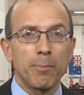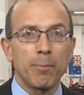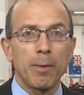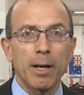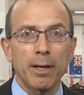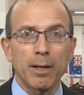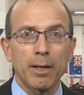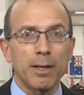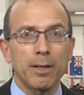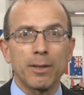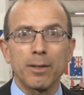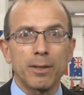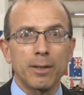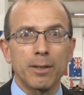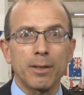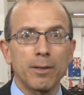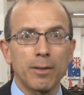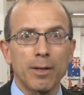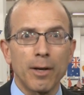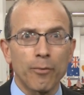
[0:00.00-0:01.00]
bank in
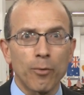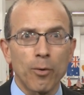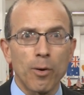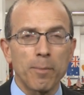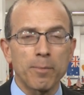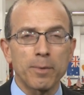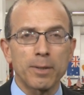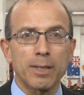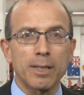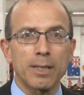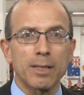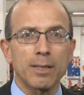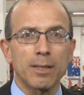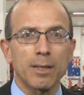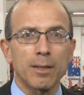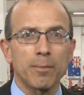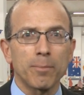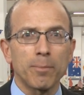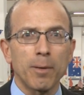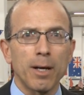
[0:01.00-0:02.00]
the FOMC
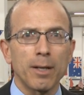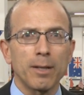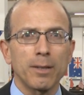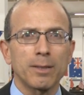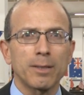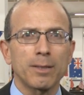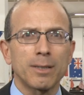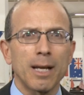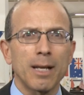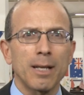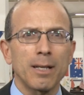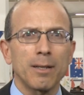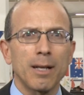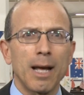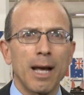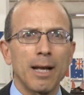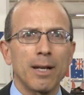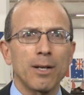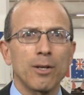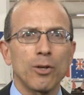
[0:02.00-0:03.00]
uh, state
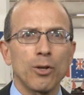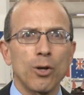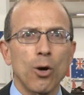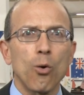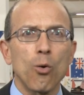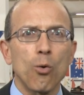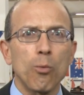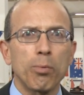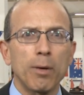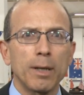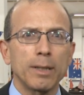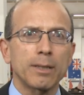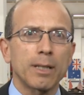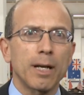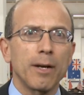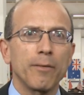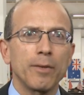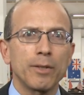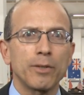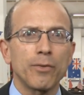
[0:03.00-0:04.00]
and no press
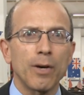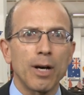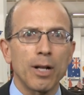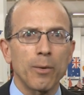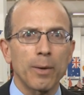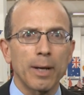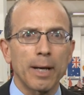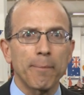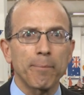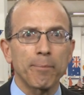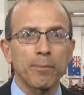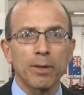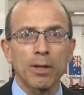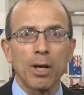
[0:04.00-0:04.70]
conference following it.